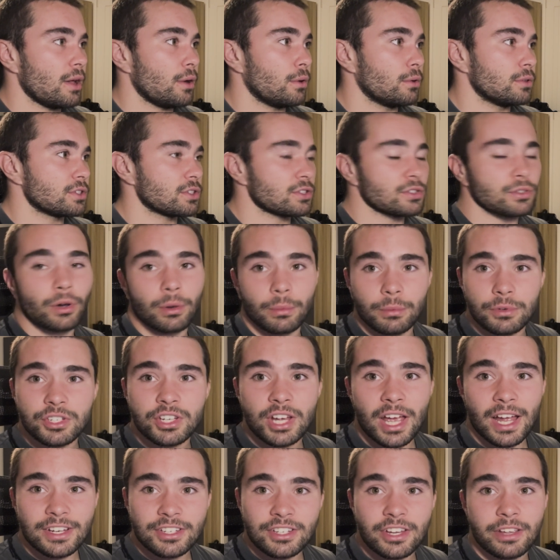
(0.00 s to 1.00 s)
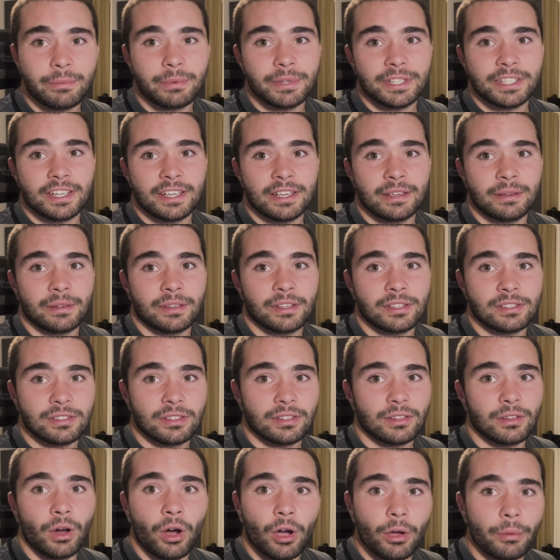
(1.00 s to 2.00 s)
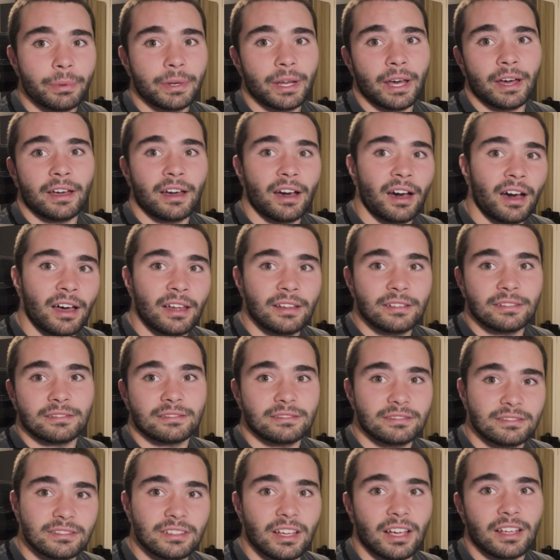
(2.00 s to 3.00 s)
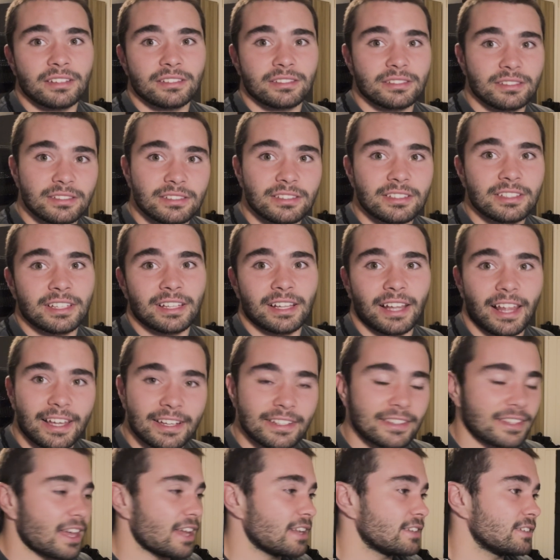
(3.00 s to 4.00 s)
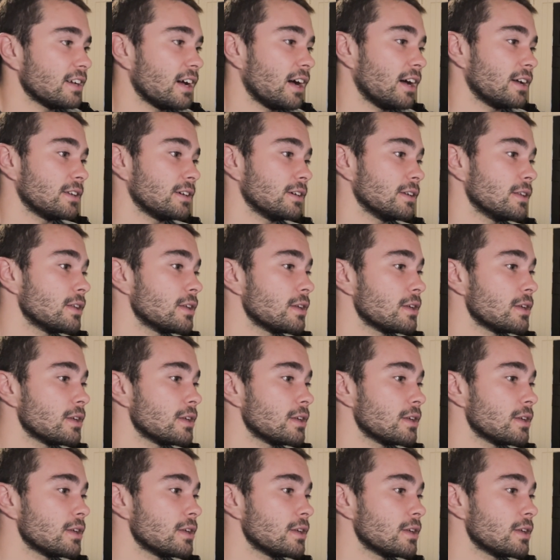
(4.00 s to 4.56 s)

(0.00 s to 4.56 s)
just normal chat GPT, because OpenAI does collect that data.